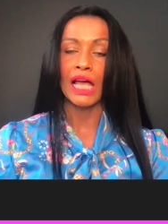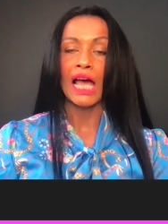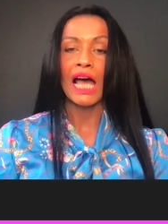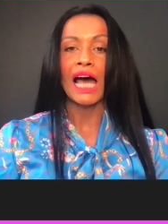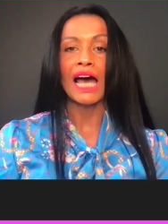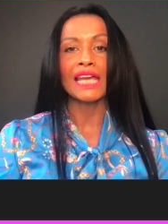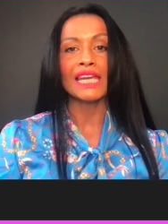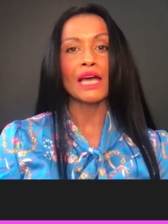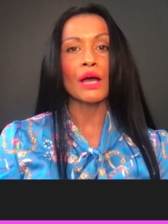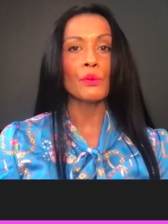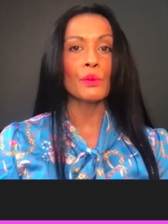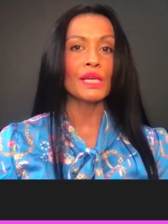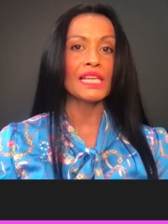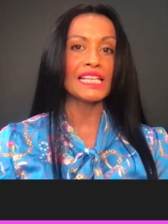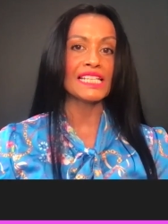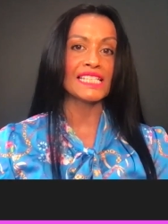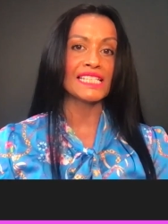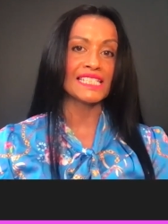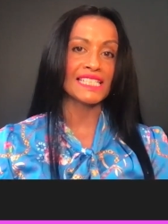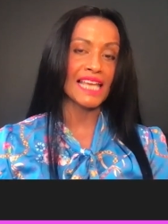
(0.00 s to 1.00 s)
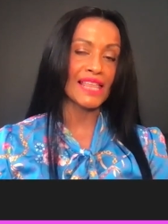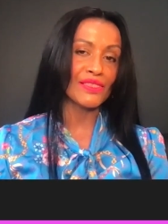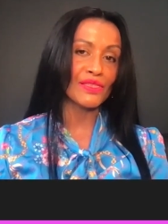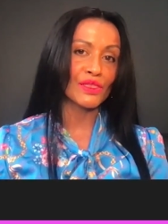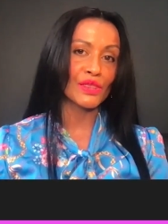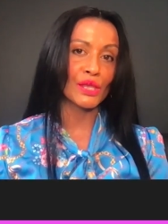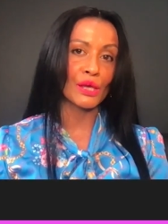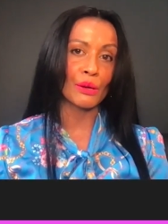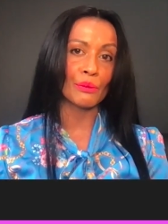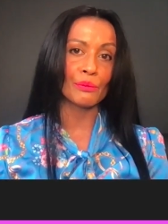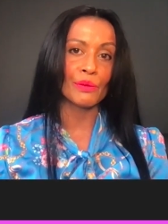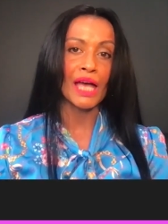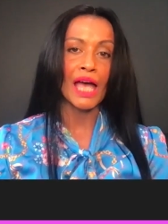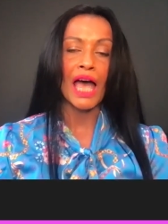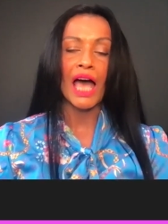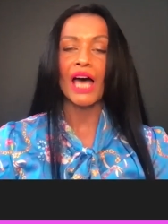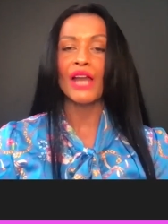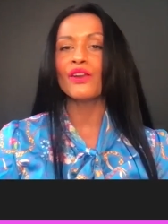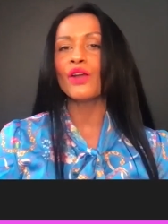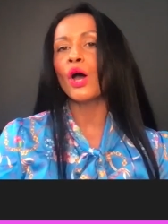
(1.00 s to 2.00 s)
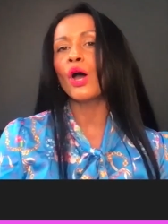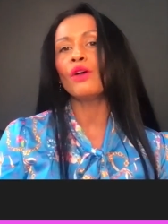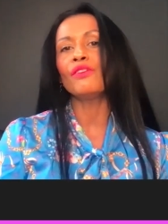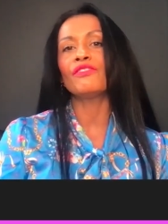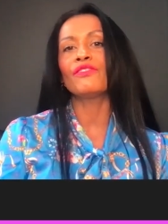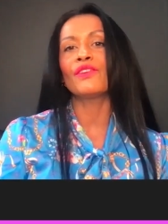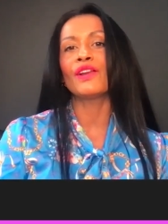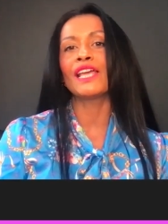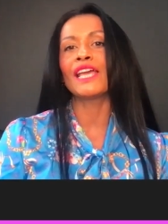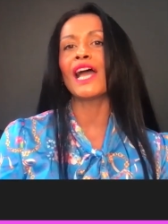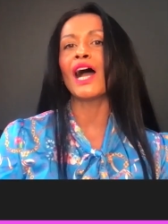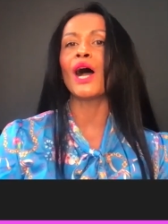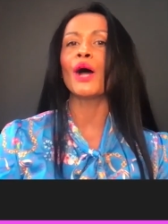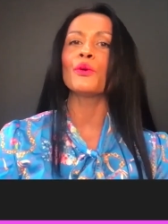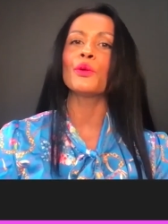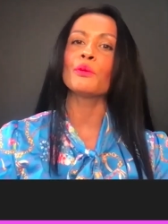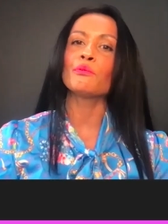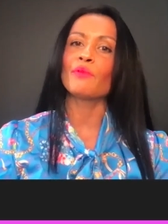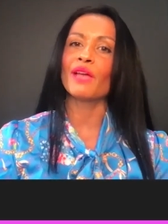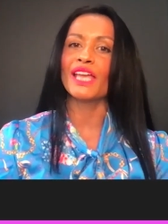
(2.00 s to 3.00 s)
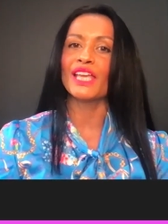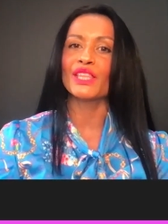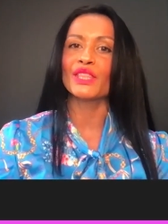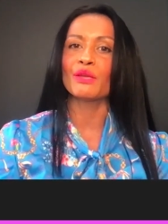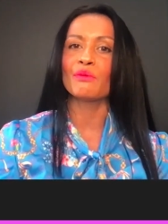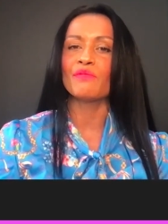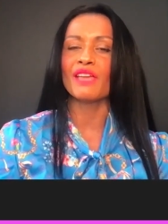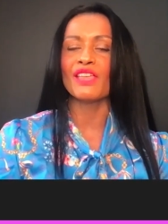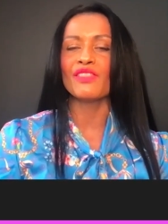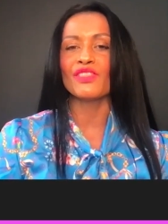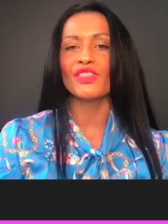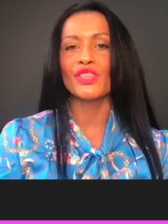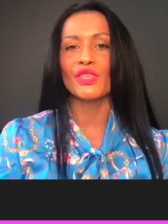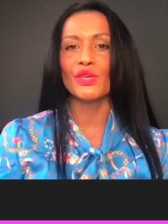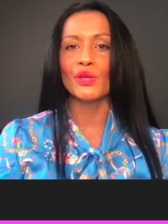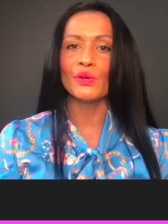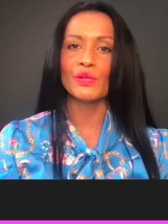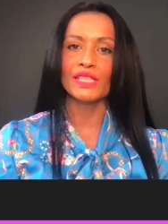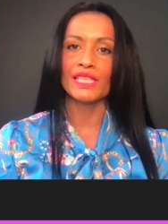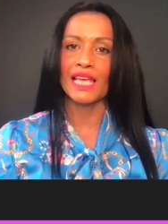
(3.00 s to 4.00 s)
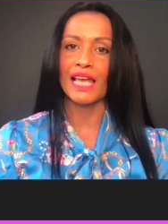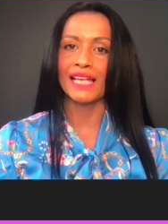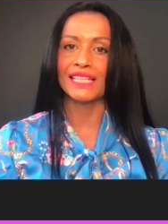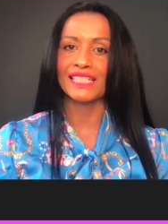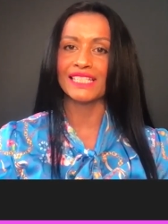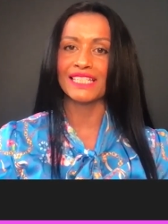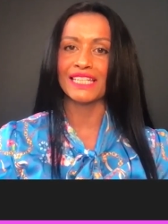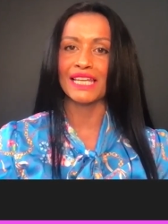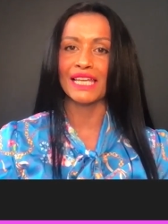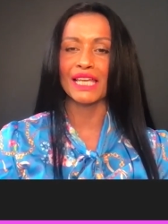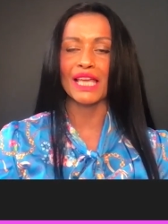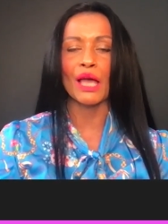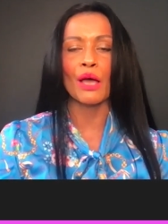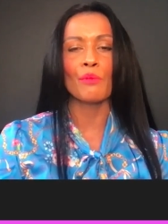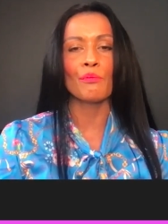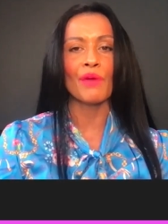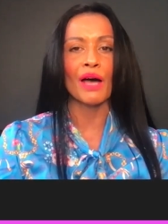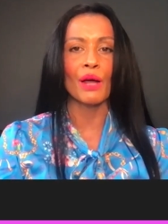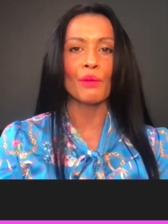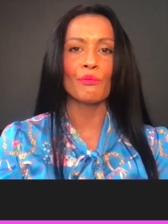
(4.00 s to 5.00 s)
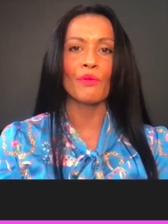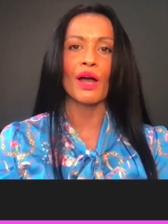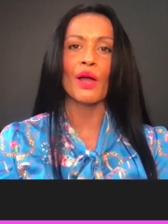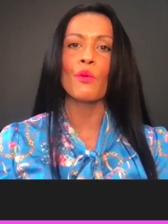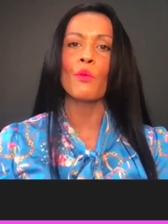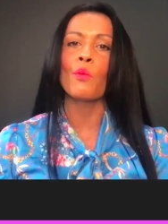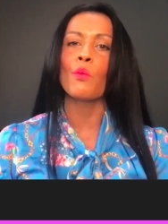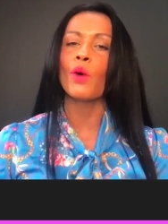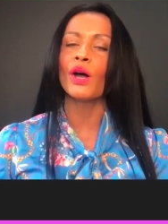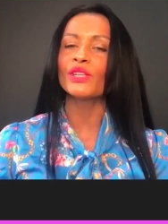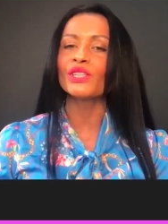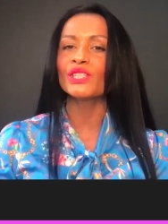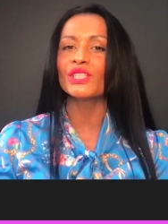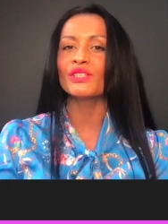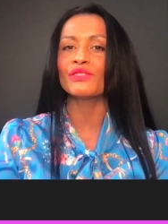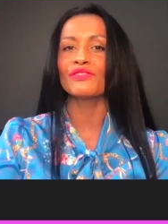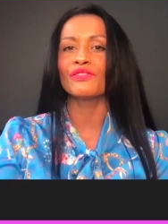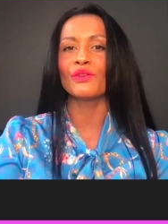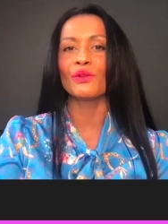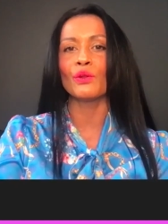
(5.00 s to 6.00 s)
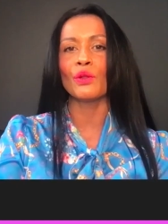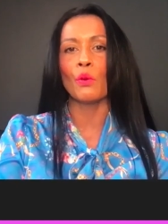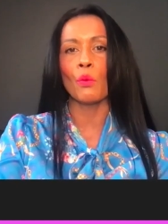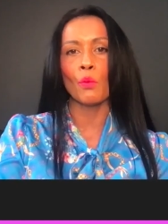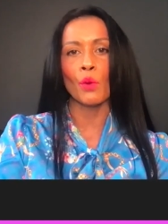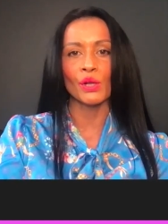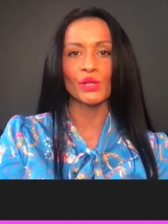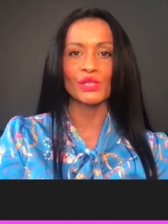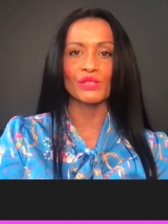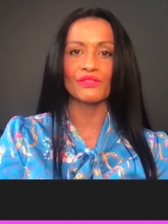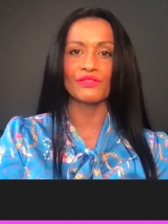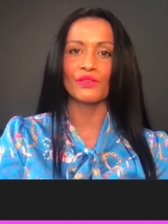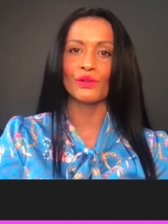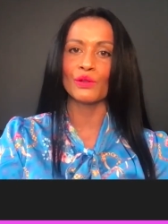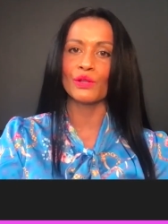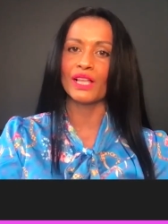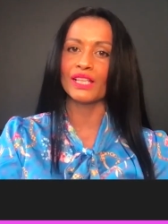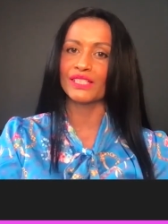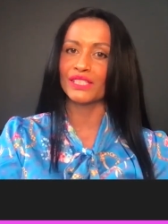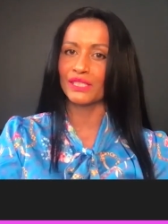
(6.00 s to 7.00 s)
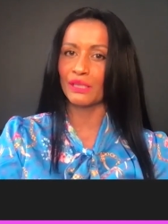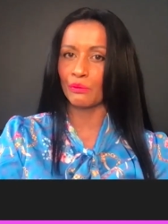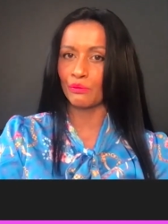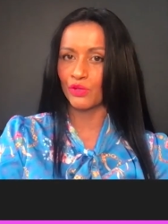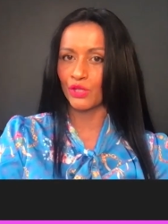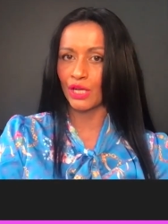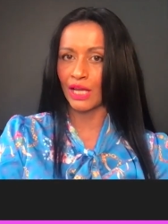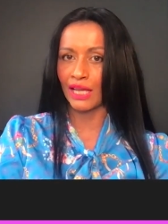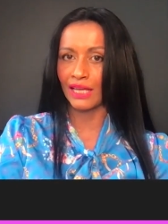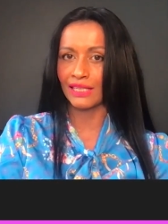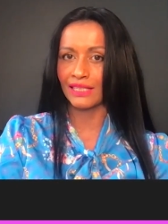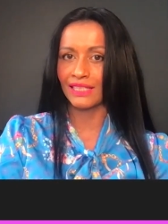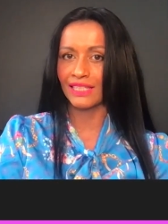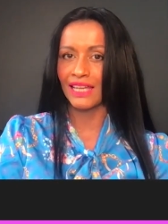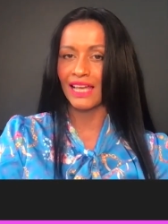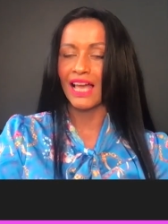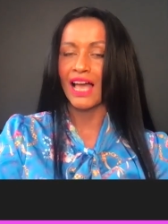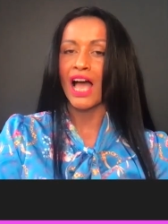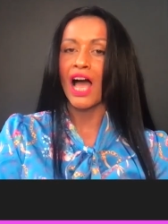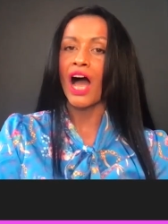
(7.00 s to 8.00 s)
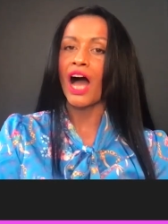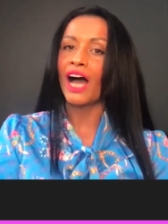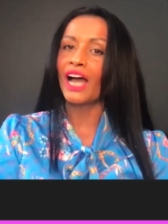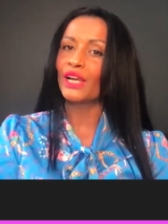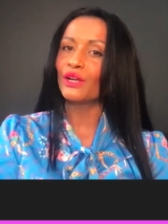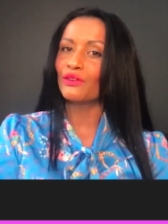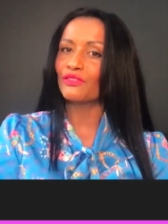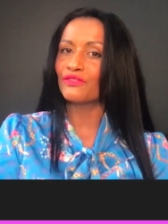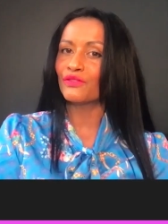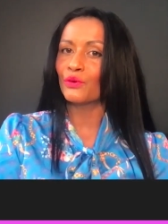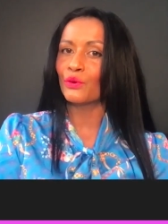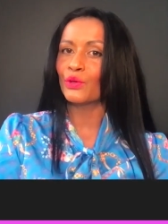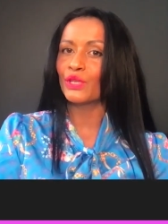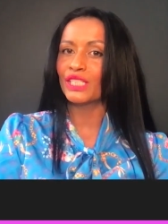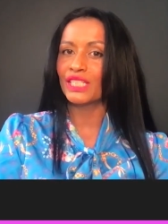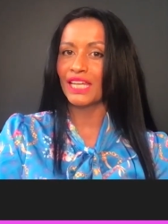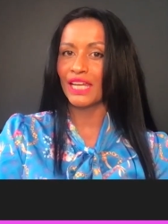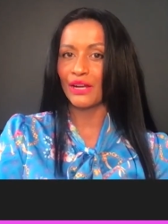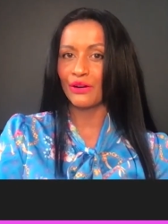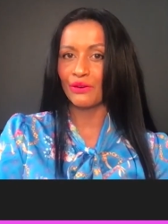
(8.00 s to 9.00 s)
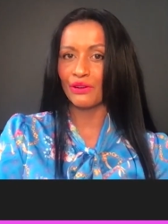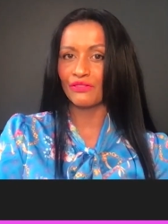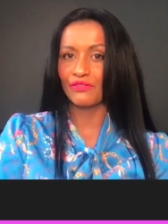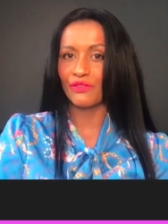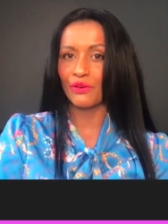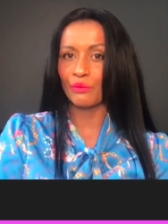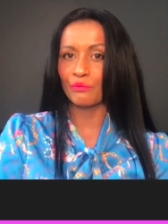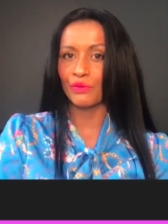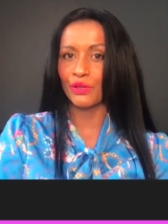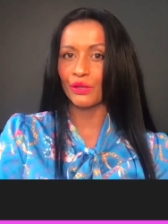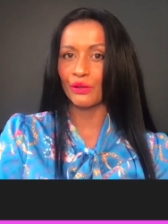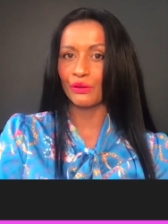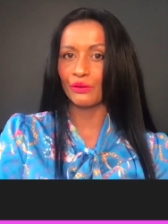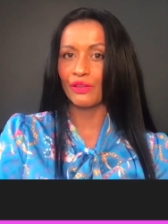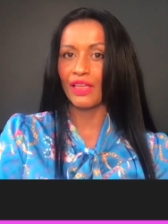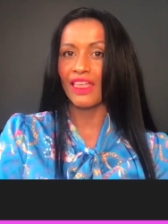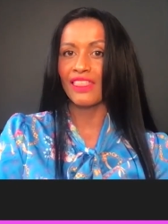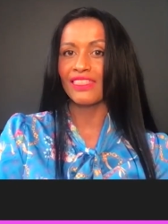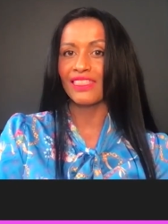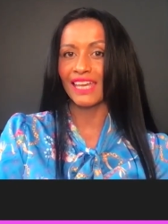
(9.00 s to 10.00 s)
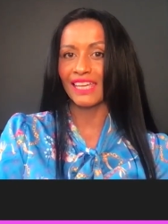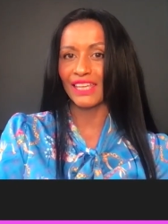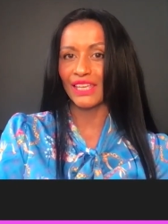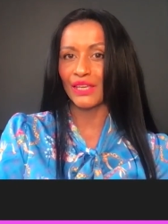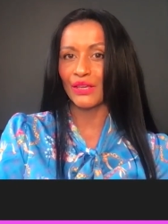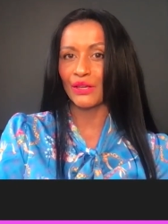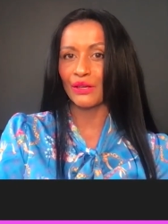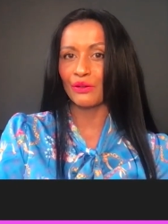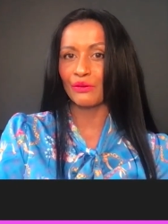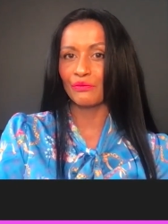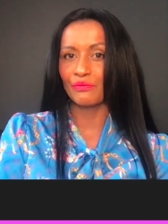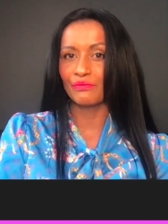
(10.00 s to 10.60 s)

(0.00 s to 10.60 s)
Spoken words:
and I will extend them, and hopefully I will make them enthusiastic about my wonderful, wonderful subject. I look forward to hearing from you. Thank you.